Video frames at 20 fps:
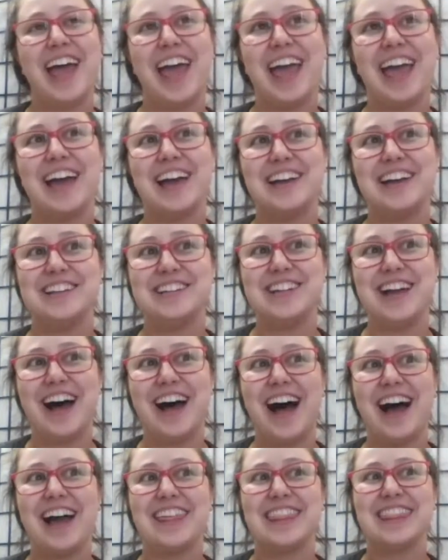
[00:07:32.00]
And
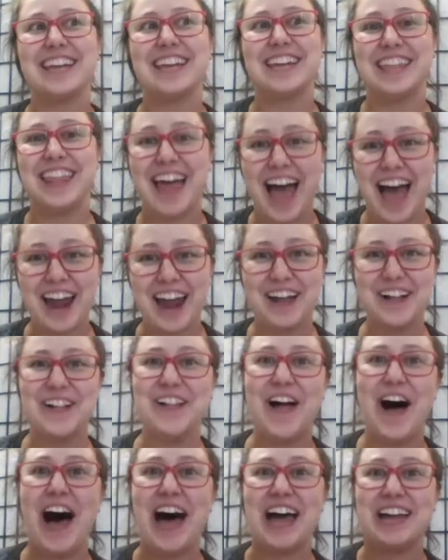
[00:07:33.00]
I think of that a
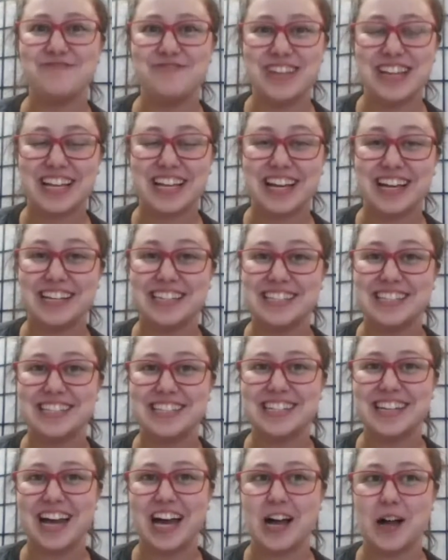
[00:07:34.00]
lot
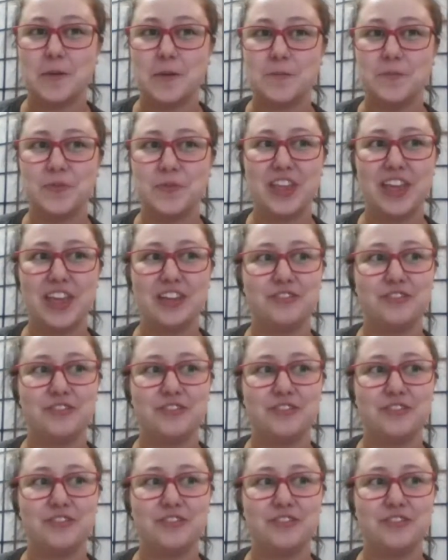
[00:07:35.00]
because um,